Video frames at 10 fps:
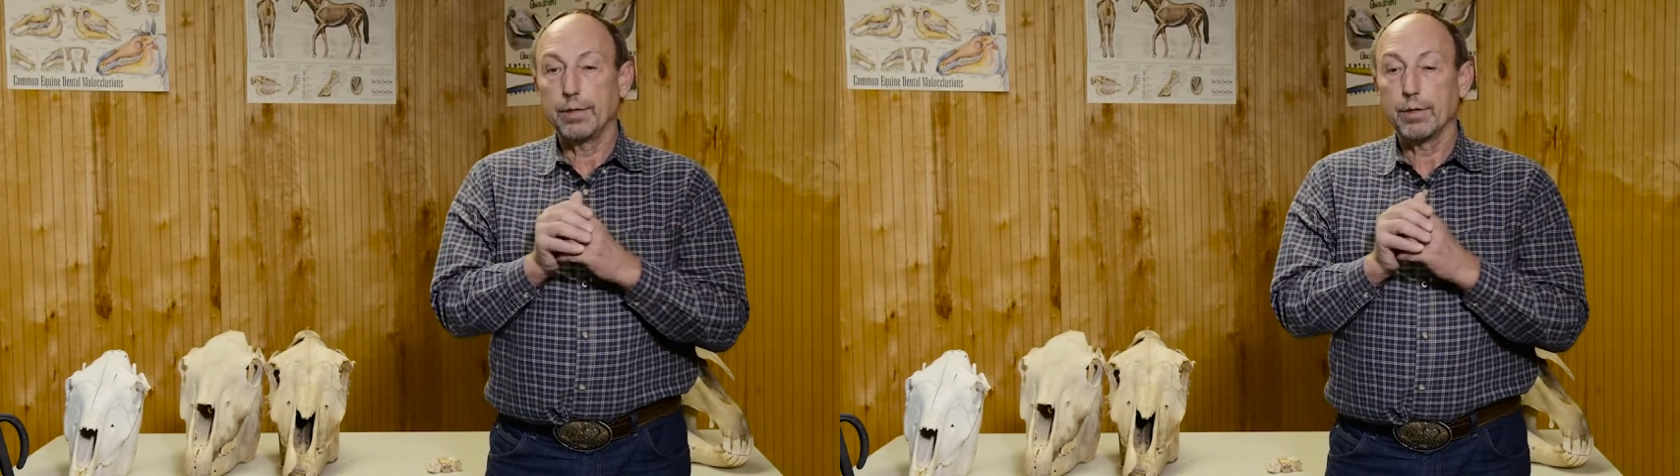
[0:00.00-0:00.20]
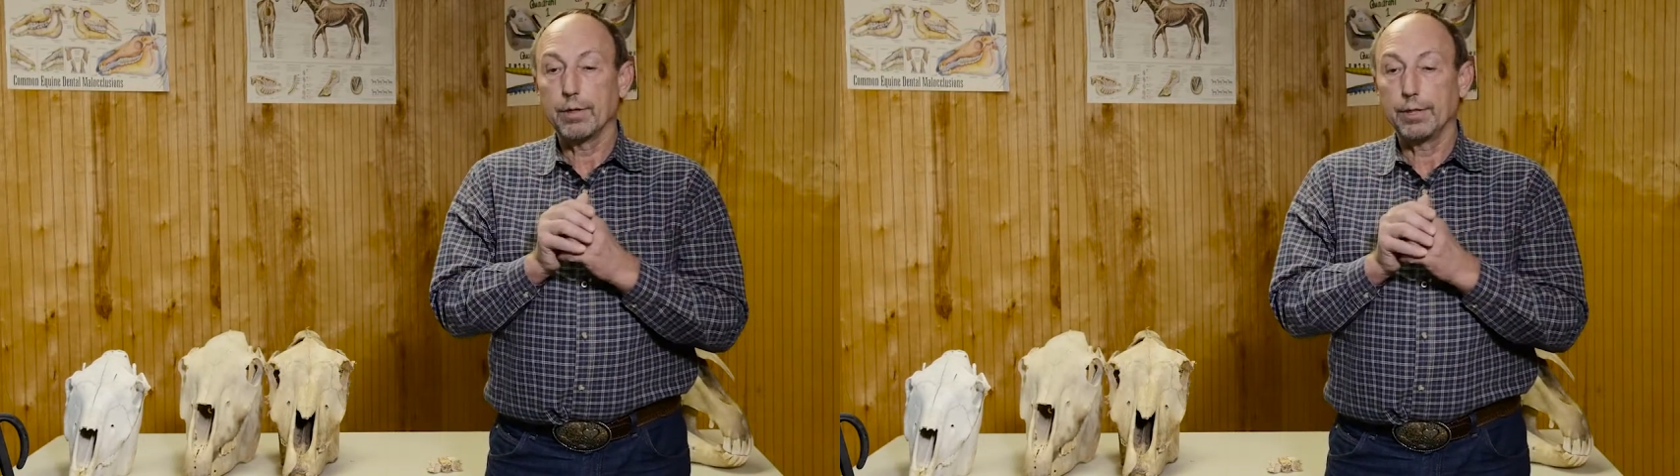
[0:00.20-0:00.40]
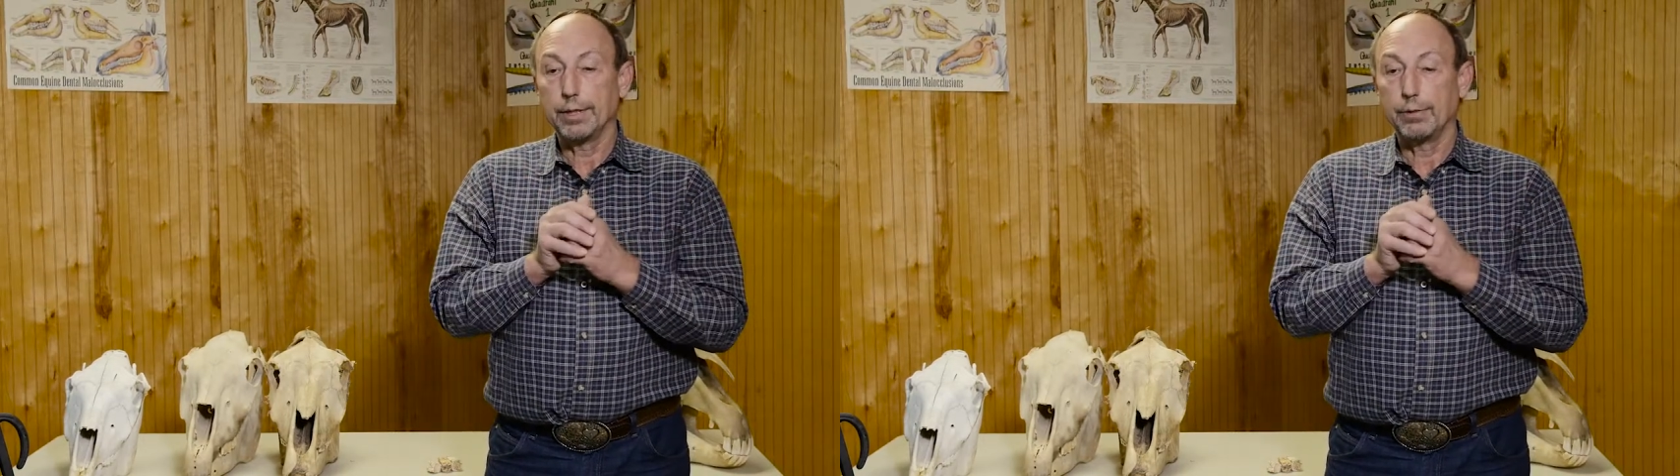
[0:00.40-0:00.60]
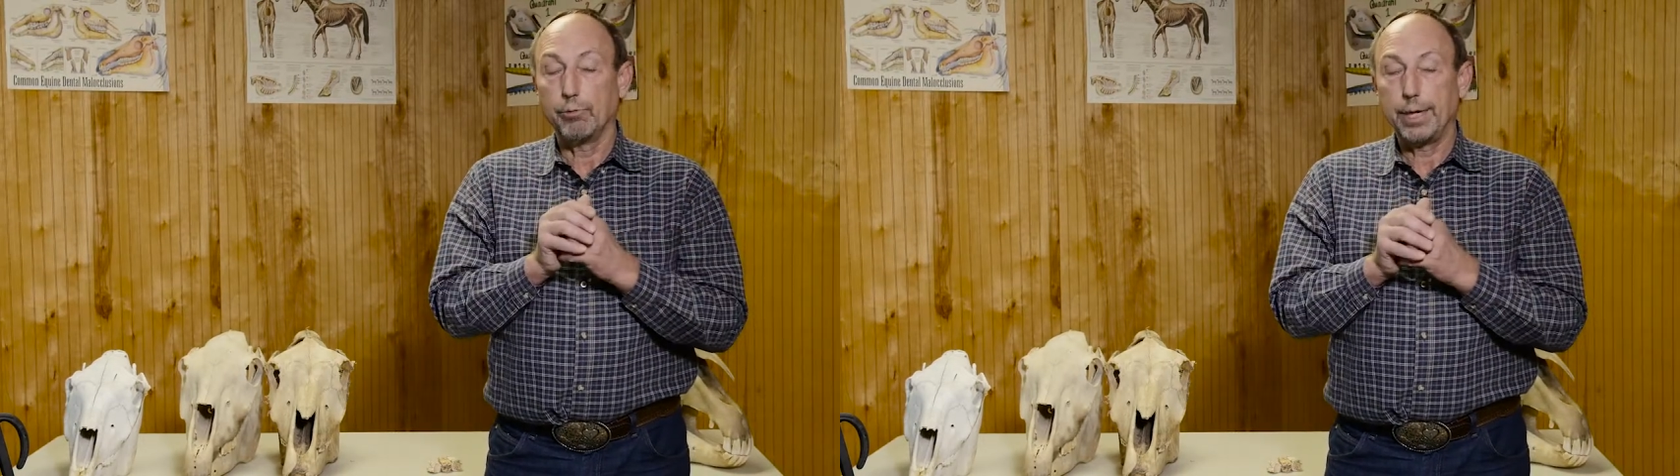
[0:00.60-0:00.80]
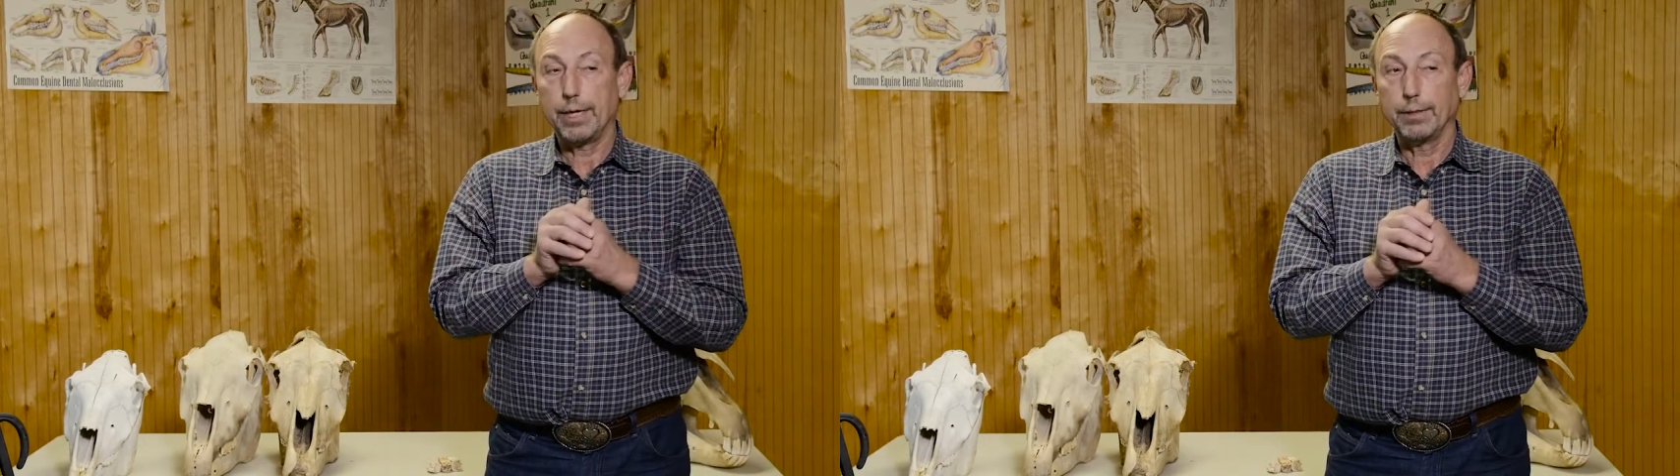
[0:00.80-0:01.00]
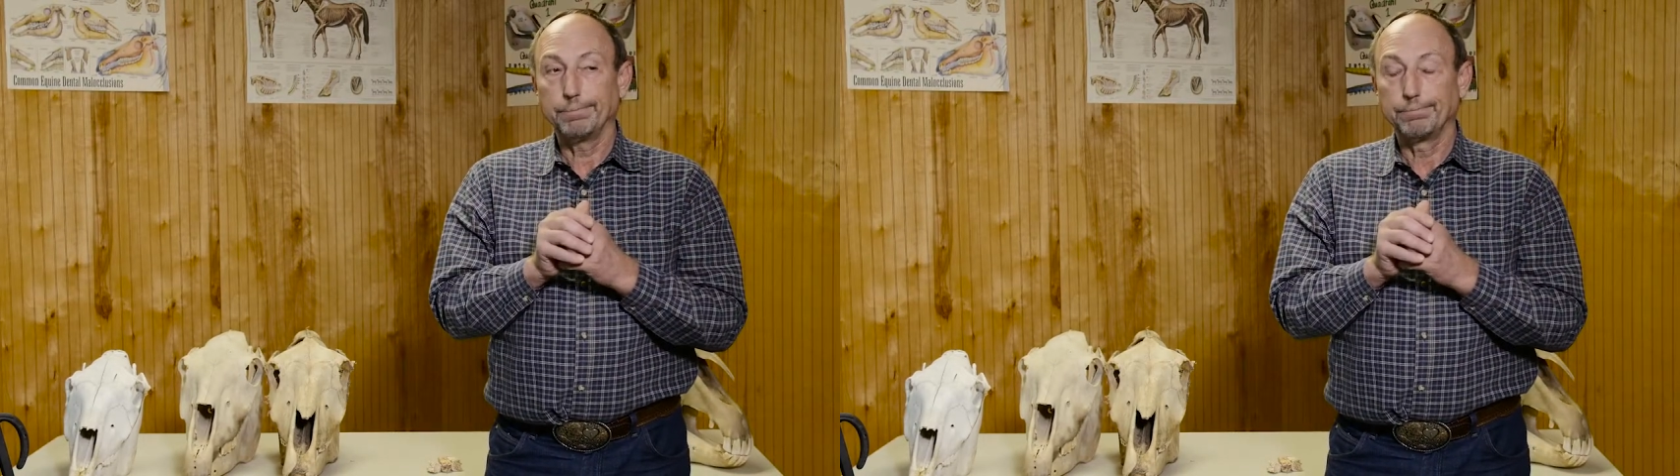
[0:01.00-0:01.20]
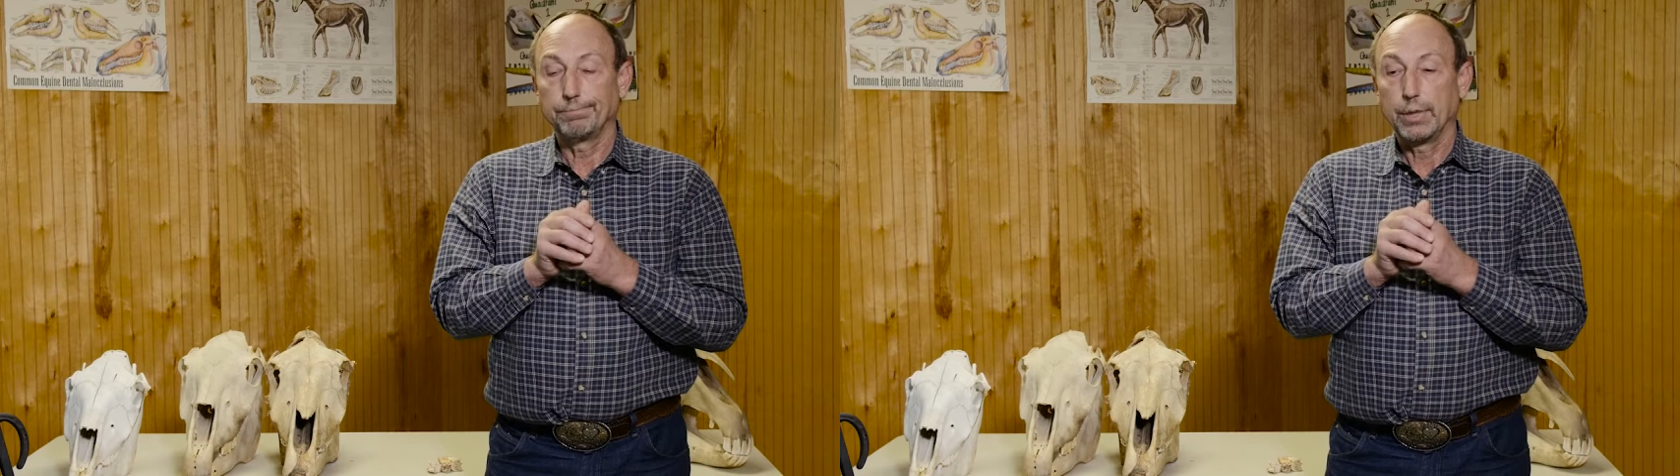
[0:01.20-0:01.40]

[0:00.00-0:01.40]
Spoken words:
and all in wear,